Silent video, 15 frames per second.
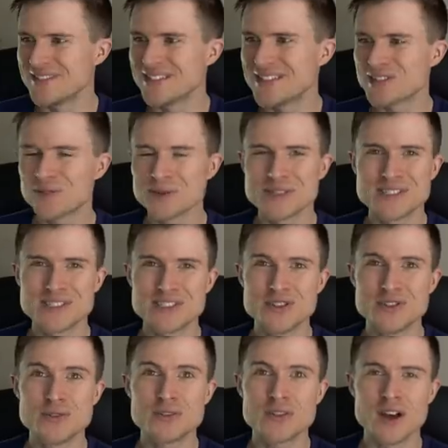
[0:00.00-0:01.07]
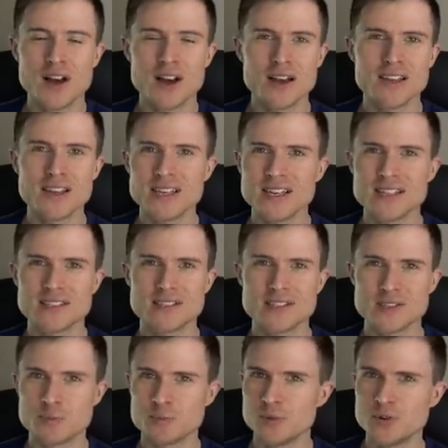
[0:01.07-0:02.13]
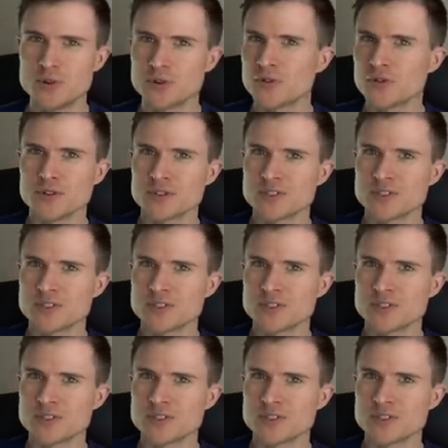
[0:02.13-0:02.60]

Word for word: This one's in Utah. It's this beautiful